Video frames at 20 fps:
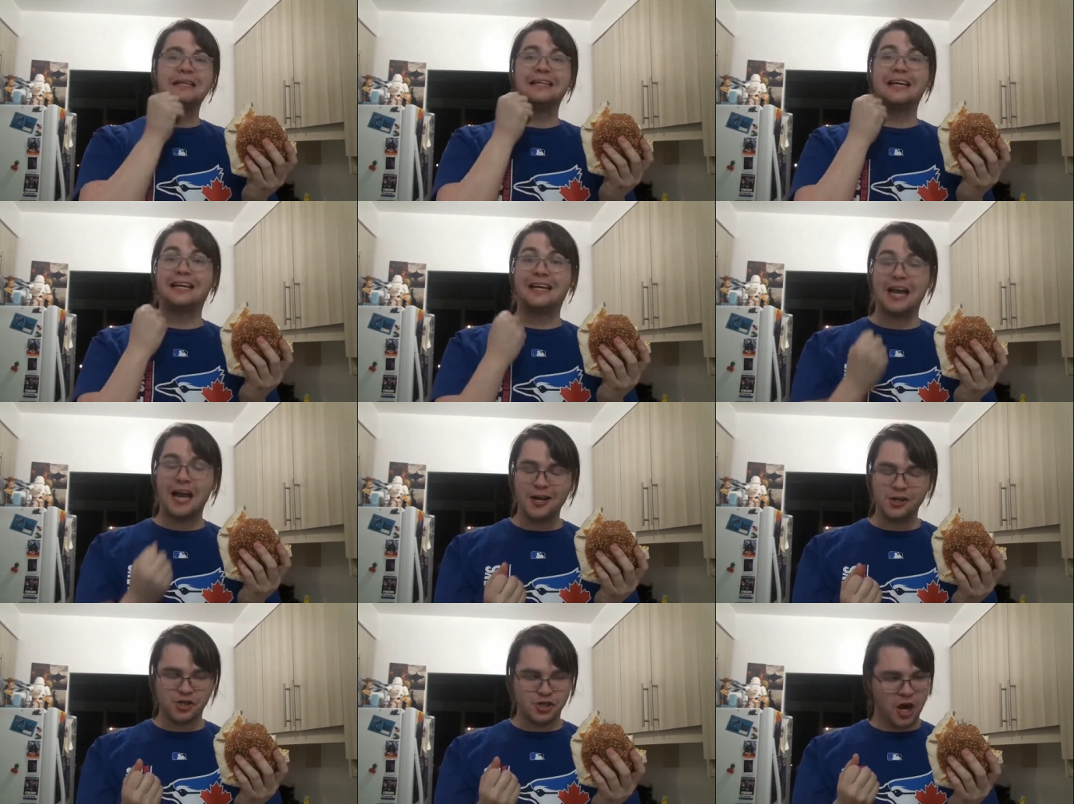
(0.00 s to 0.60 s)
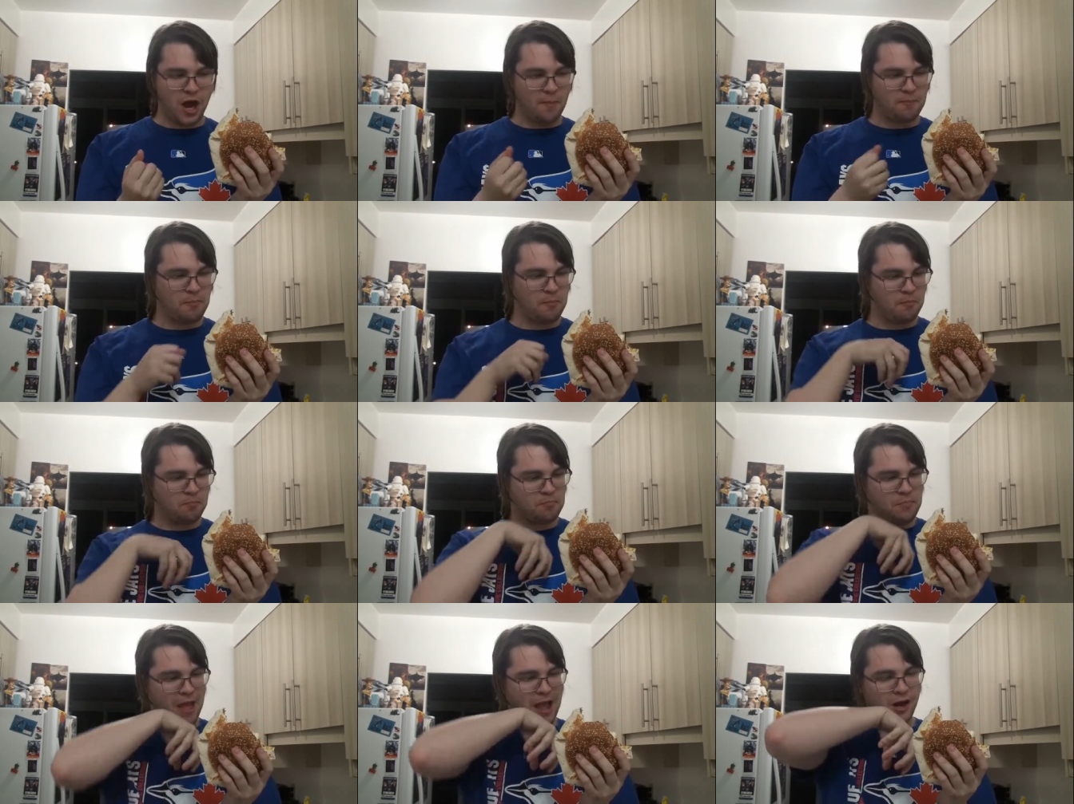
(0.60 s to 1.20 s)
The
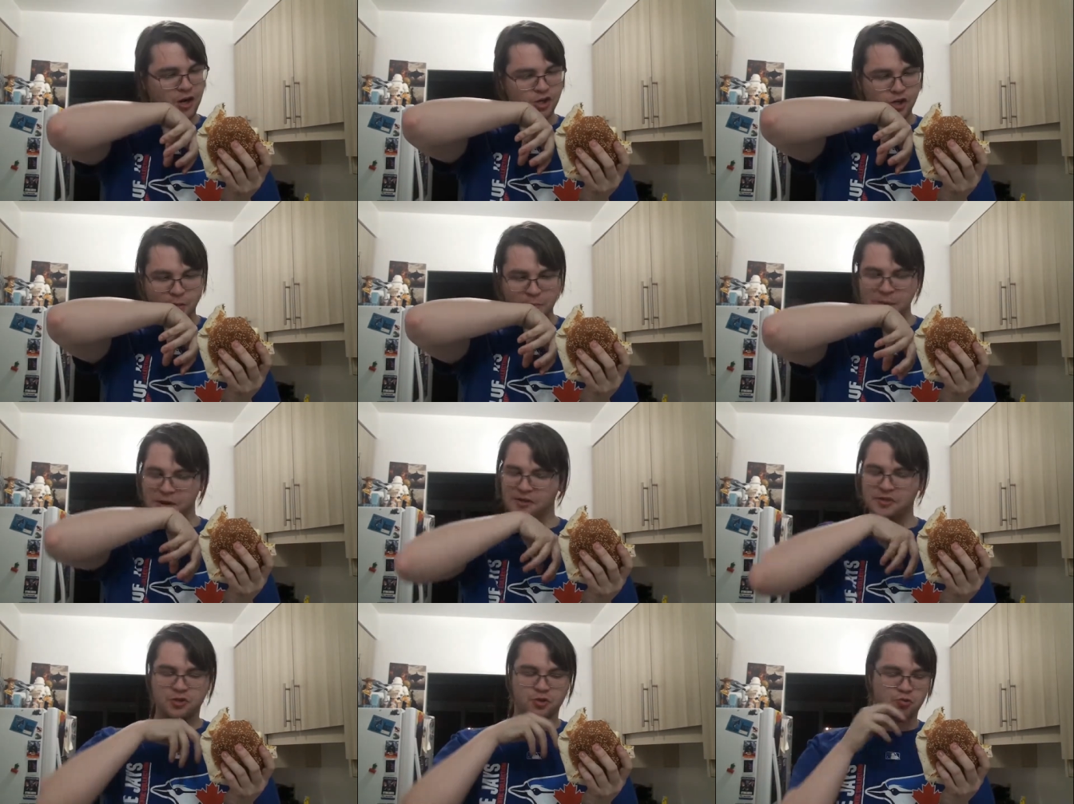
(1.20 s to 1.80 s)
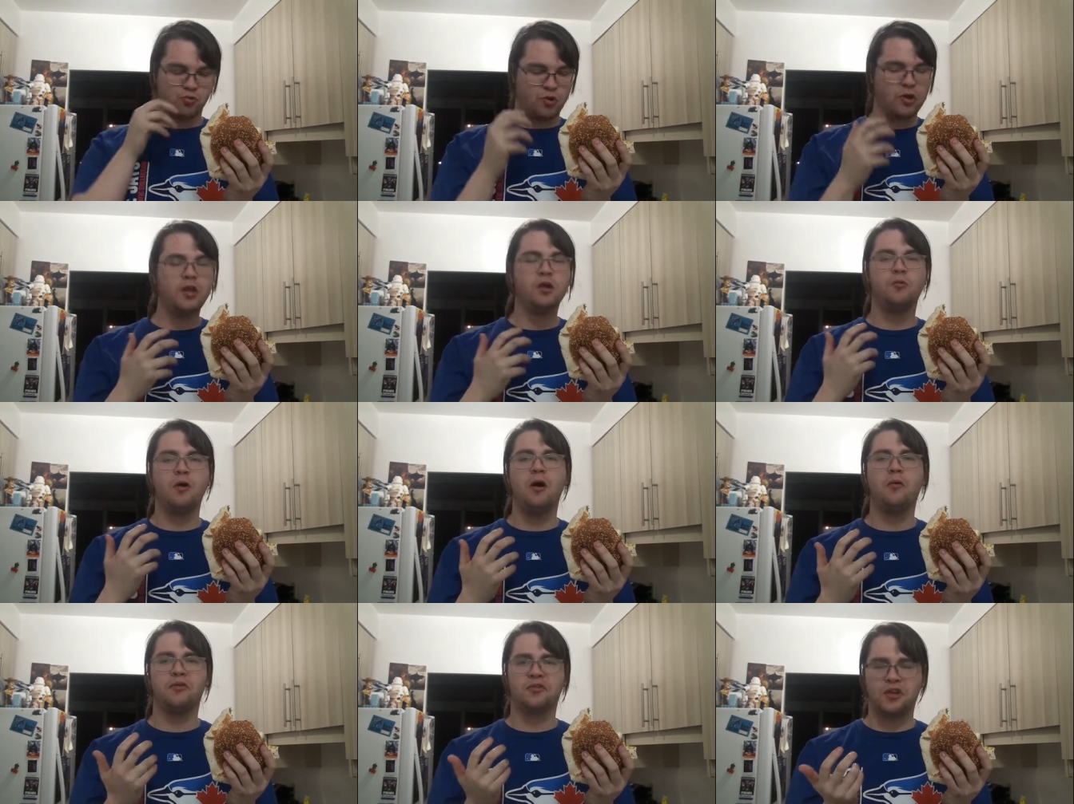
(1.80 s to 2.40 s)
ketchup actually mixes
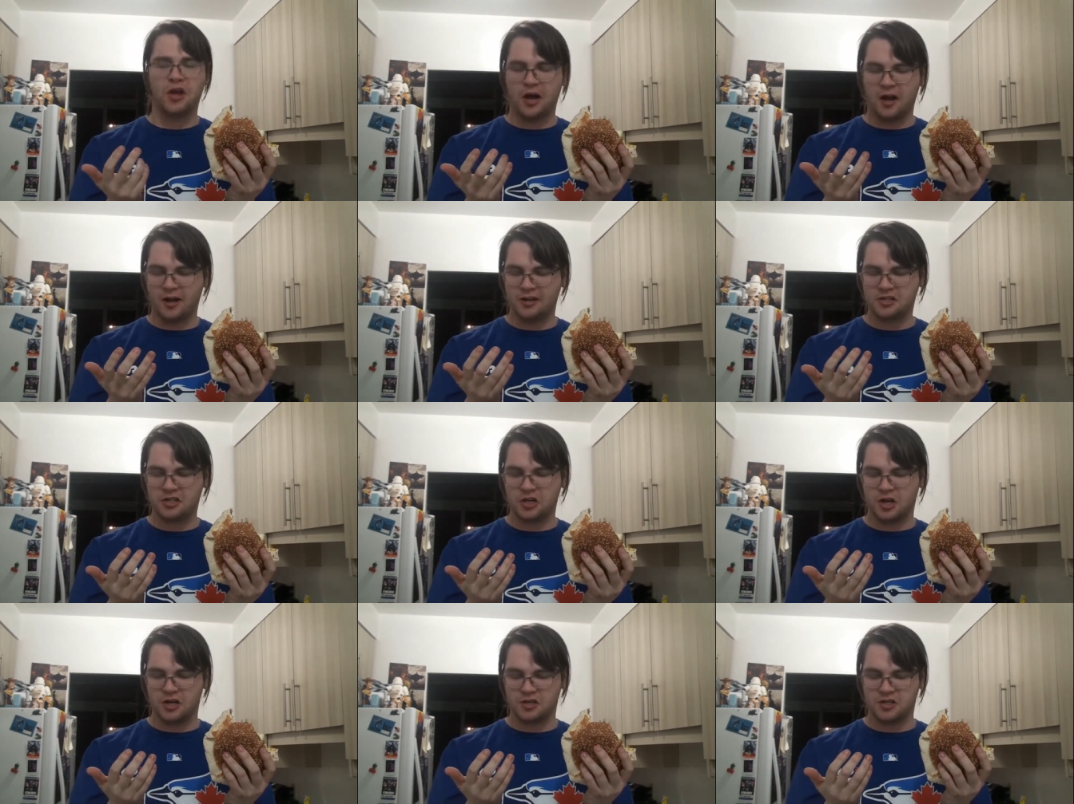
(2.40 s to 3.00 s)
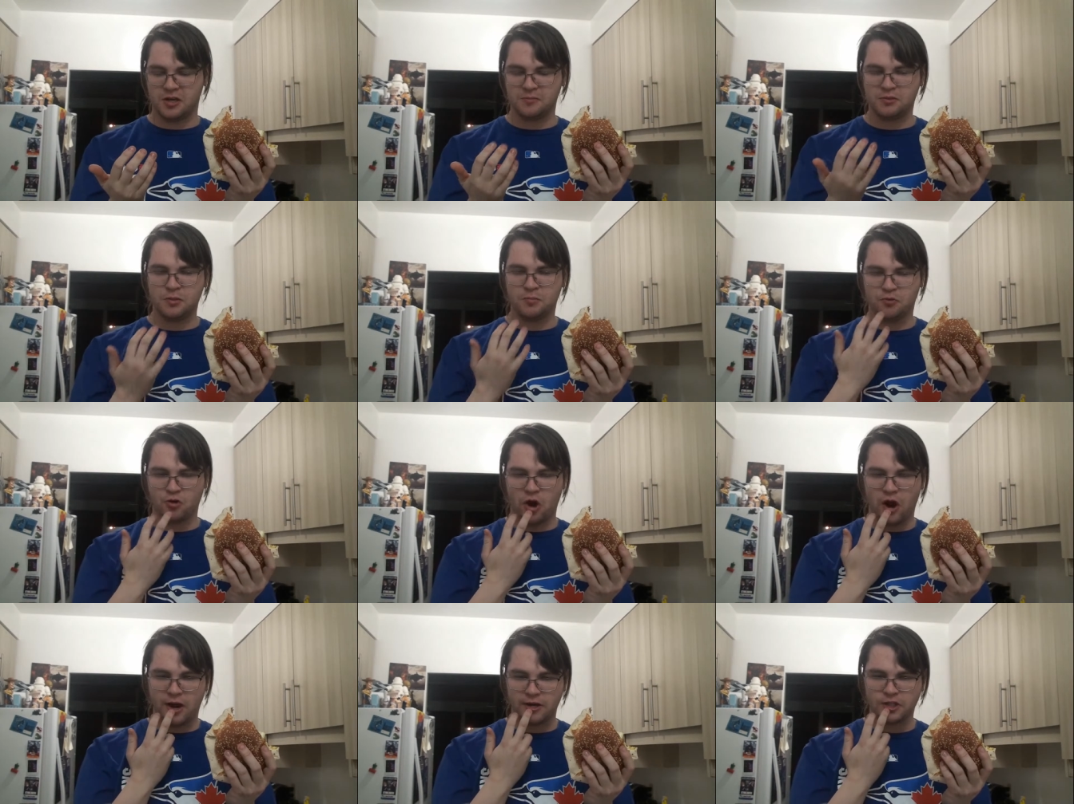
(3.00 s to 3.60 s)
really well with the hot sauce. I'm
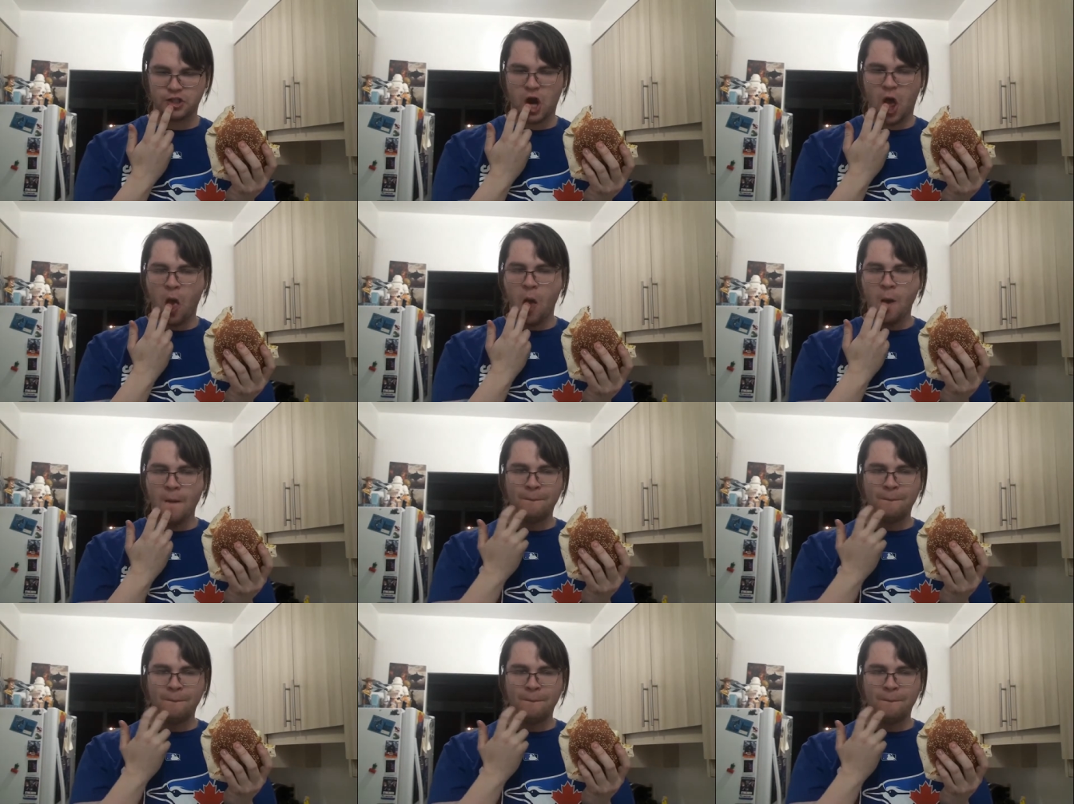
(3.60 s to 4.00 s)
surprised.